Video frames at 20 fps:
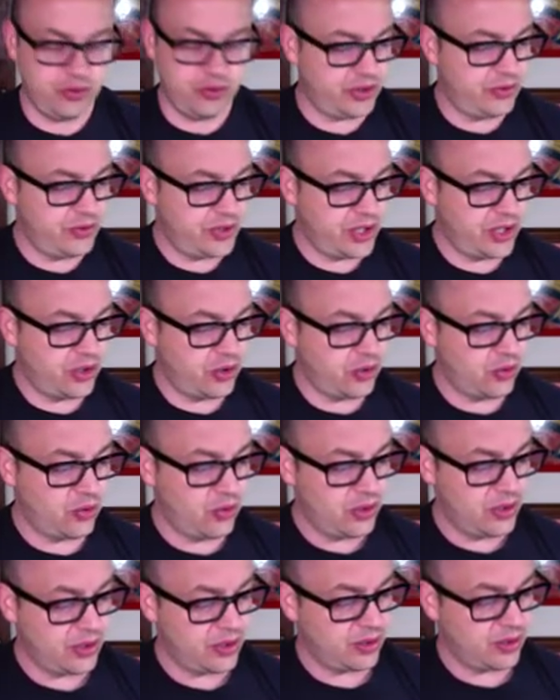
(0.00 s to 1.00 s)
You
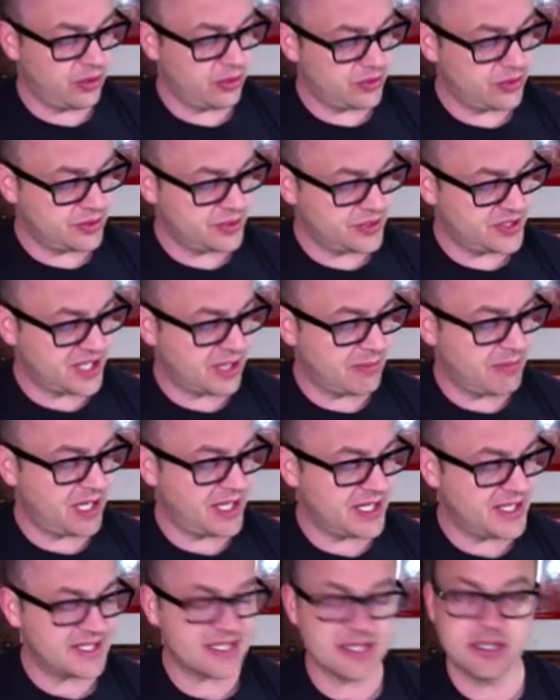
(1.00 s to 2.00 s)
know
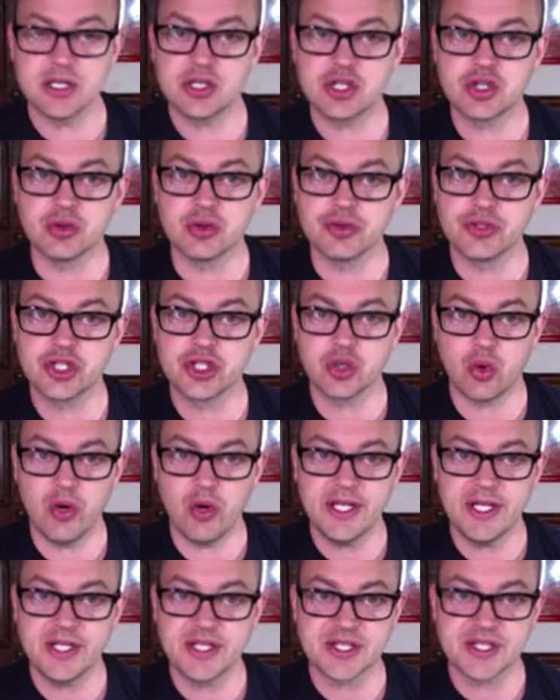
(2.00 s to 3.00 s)
somebody's initial
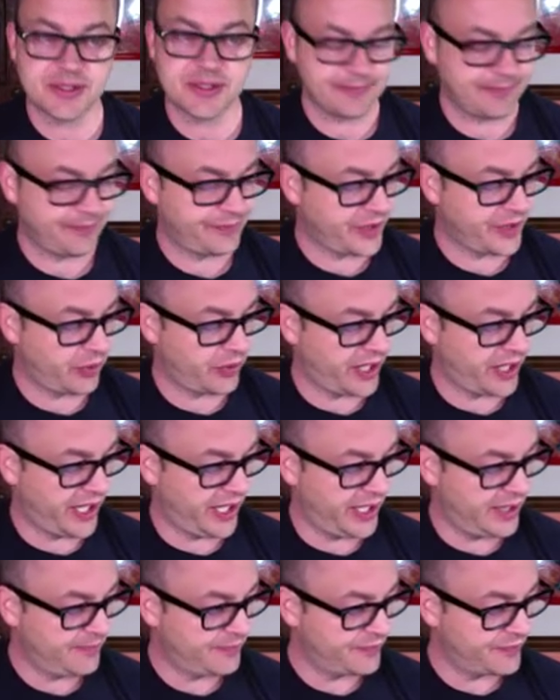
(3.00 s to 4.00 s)
choice,
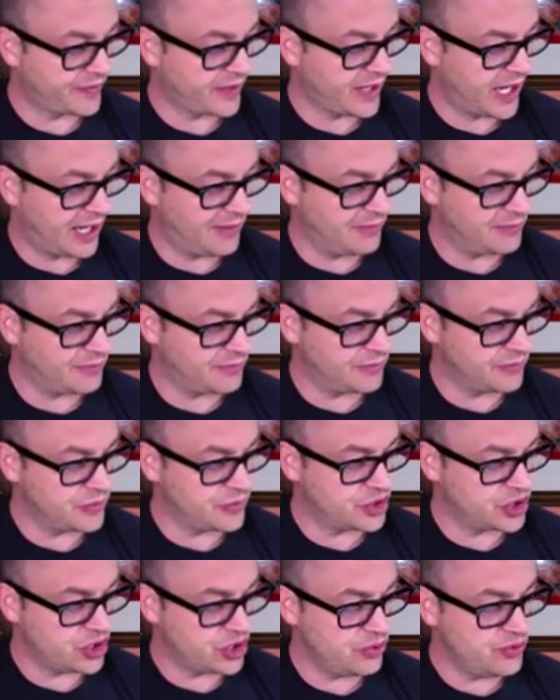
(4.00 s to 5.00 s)
okay? I'm
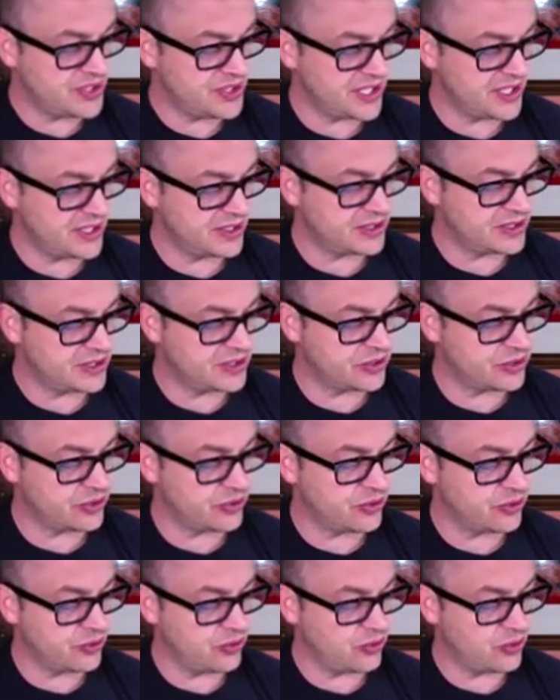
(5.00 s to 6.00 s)
choosing
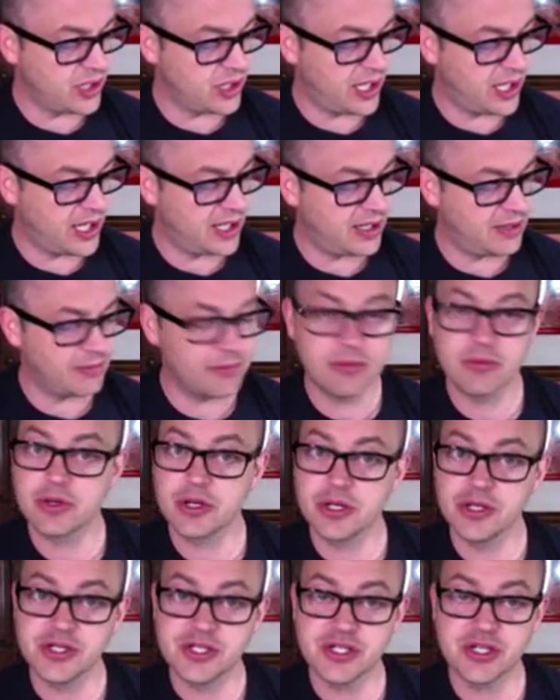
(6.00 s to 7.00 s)
to
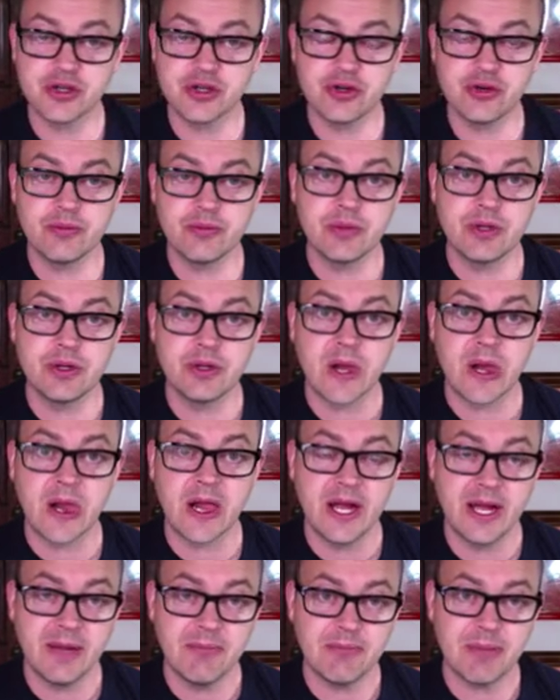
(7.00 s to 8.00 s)
consume
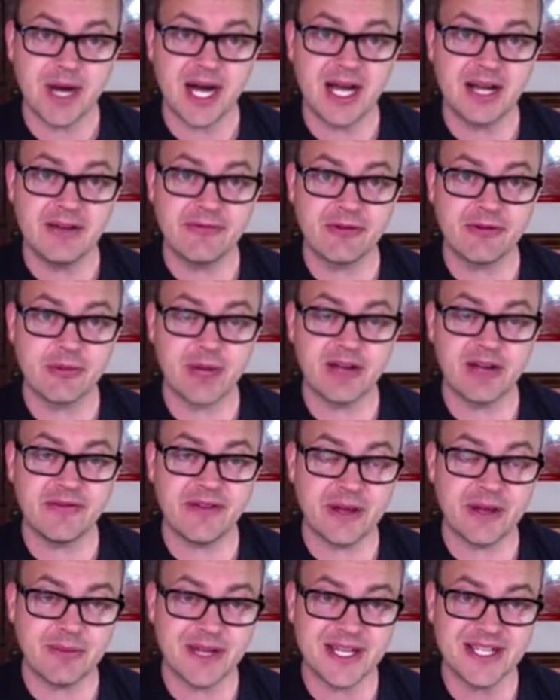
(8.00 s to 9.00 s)
and buy for my
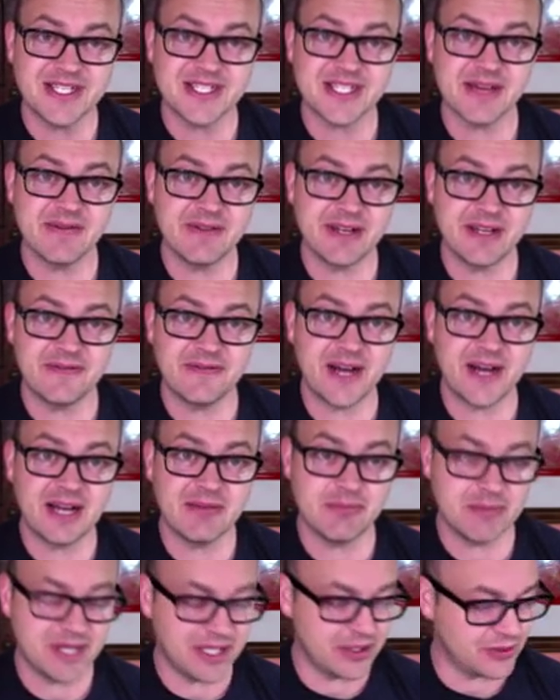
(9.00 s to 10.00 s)
family 75
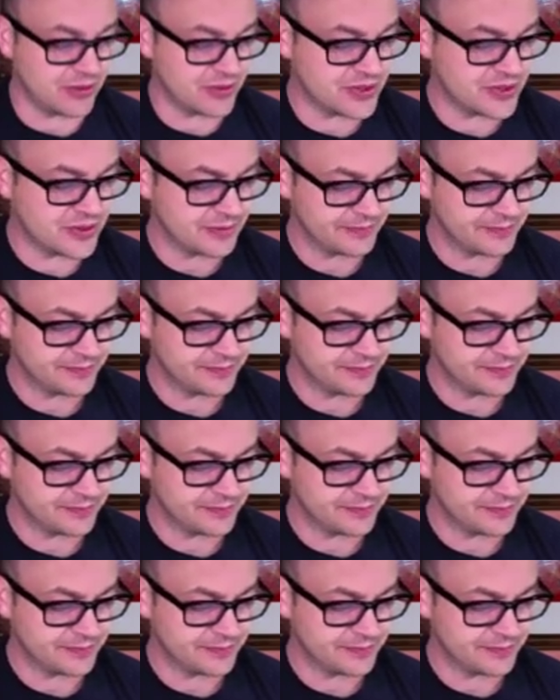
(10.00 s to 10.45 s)
meals.